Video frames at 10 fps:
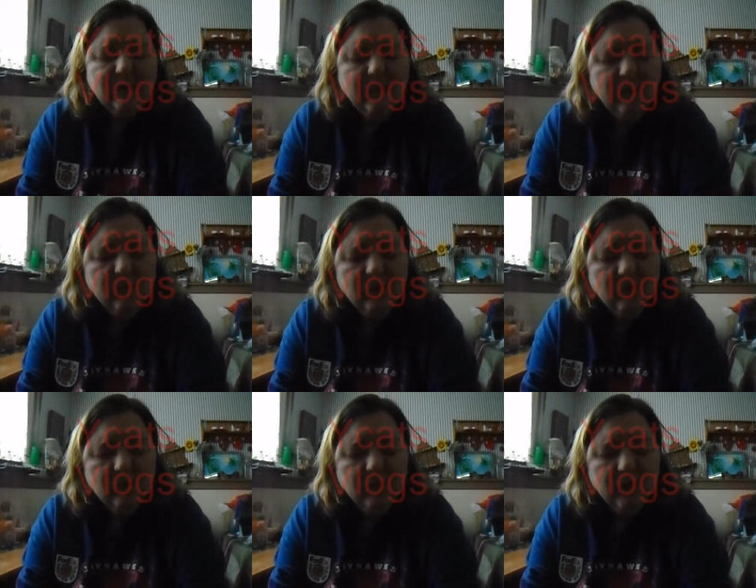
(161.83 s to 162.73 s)
same
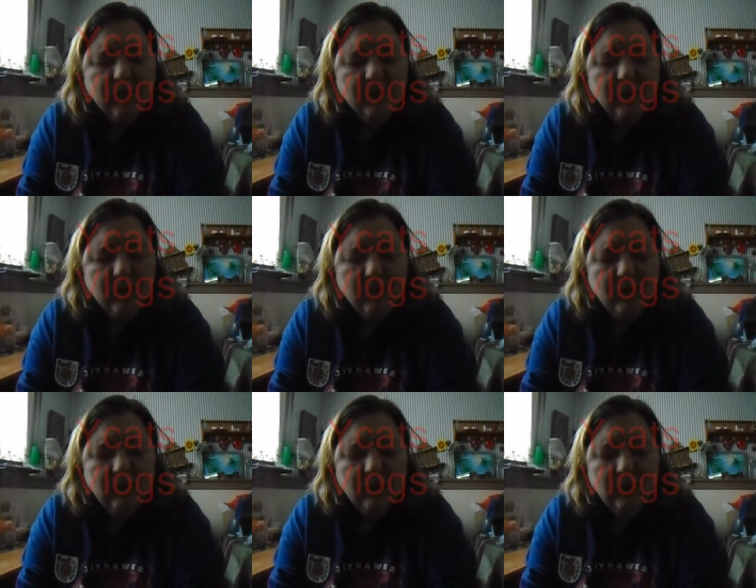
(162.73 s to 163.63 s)
story.
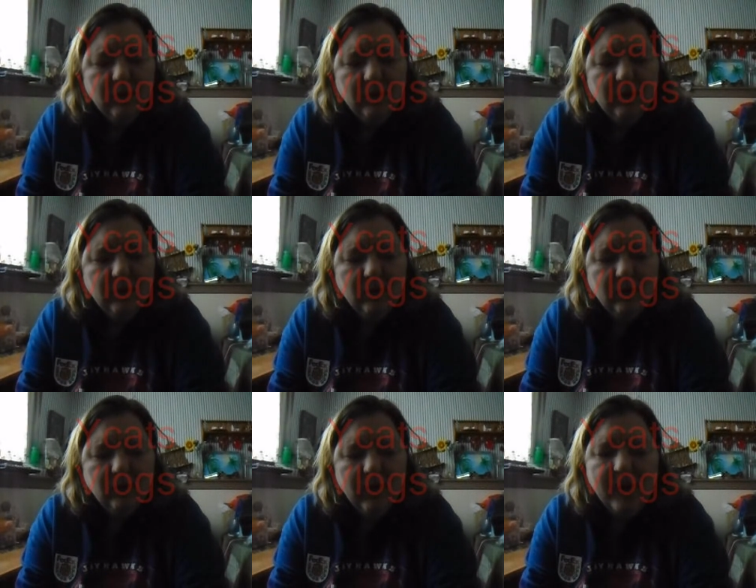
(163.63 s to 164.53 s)

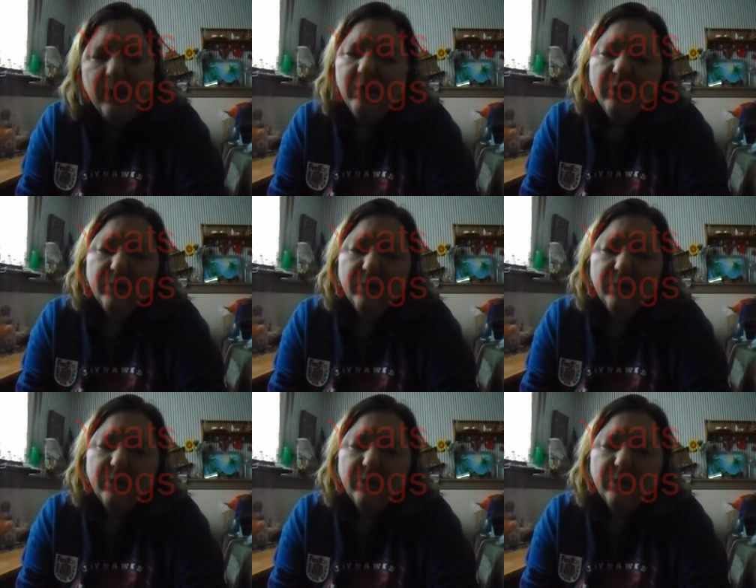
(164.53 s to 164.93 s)
I know there